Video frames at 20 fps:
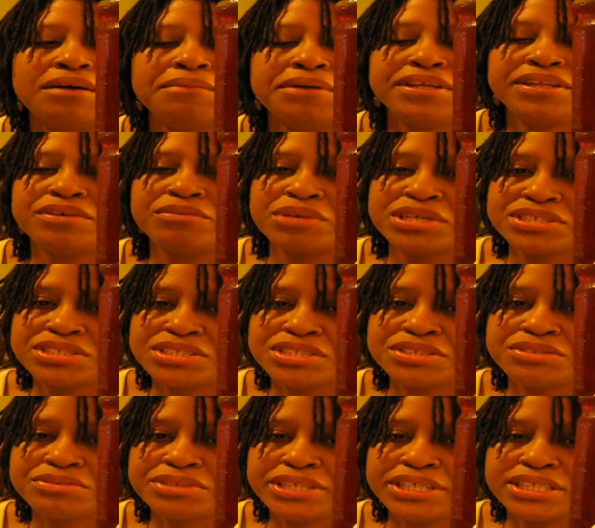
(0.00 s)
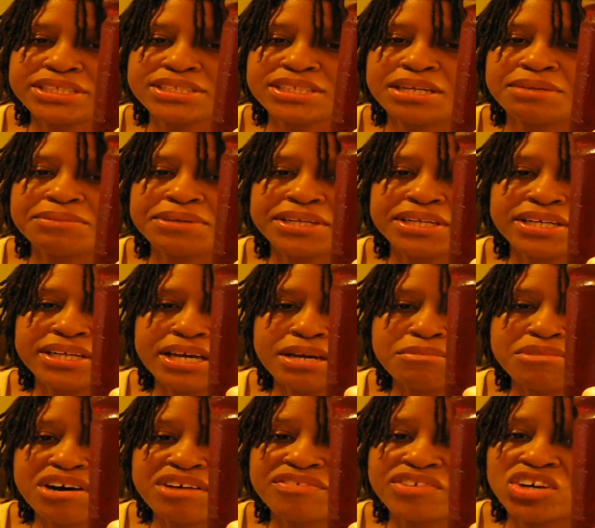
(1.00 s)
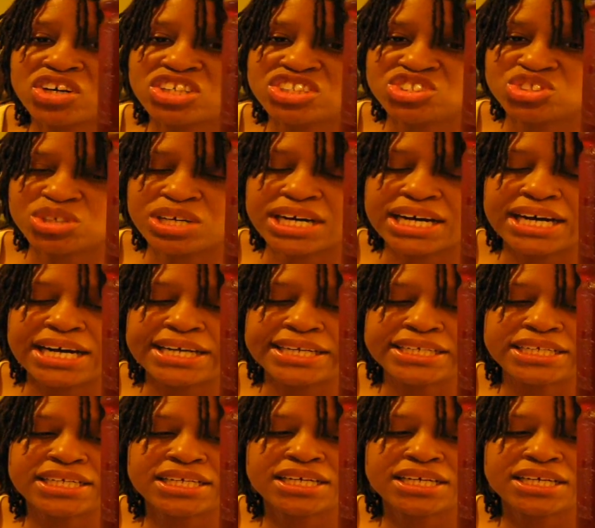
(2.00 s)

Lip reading: And the rest of the ingredients that I'm going to name off are dried.